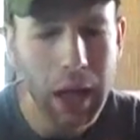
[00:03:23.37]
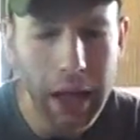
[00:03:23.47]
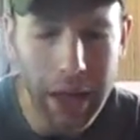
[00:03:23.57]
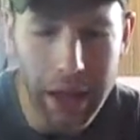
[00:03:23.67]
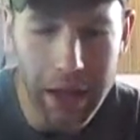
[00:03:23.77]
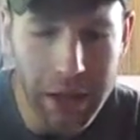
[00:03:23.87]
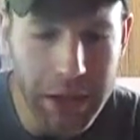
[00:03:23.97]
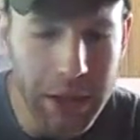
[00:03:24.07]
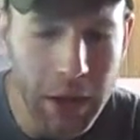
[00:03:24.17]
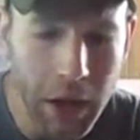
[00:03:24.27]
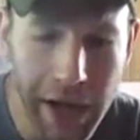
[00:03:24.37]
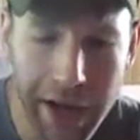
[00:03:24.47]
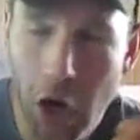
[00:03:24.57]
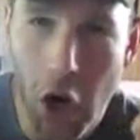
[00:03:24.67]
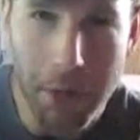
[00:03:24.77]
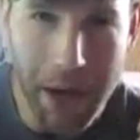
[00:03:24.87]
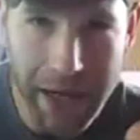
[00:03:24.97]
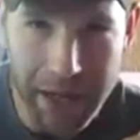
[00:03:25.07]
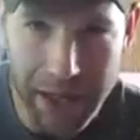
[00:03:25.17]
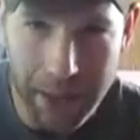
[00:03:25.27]
It is a
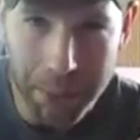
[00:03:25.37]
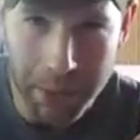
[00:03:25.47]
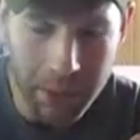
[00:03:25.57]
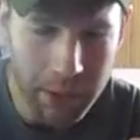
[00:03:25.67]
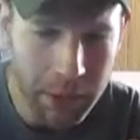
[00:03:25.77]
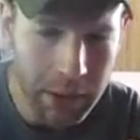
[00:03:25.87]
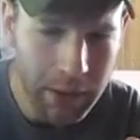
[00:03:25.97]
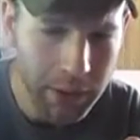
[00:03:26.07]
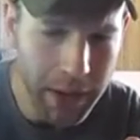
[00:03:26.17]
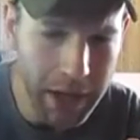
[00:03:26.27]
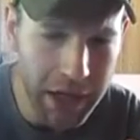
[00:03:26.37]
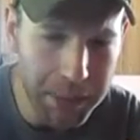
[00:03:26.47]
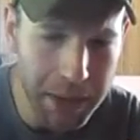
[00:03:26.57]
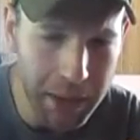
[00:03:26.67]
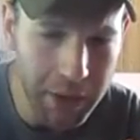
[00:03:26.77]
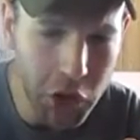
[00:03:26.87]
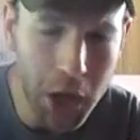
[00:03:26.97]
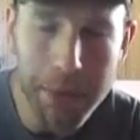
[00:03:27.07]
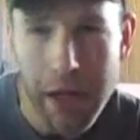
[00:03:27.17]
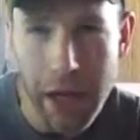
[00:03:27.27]
carbide tip that has been
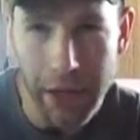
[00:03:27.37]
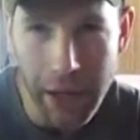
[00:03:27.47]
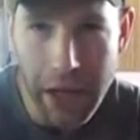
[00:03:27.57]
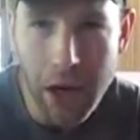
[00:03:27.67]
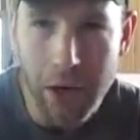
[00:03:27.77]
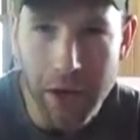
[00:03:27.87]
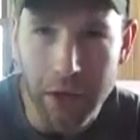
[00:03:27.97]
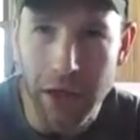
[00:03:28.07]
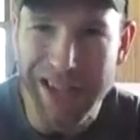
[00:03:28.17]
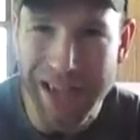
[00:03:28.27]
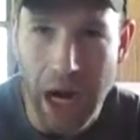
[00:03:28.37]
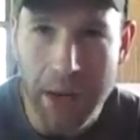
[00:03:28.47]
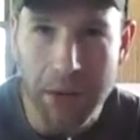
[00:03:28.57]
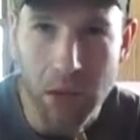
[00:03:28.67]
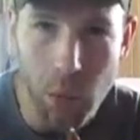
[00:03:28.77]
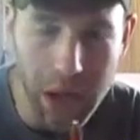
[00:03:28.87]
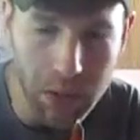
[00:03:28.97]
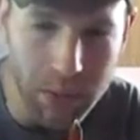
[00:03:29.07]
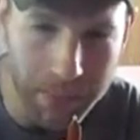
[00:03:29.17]
sharpened on an 800 grit diamond wheel.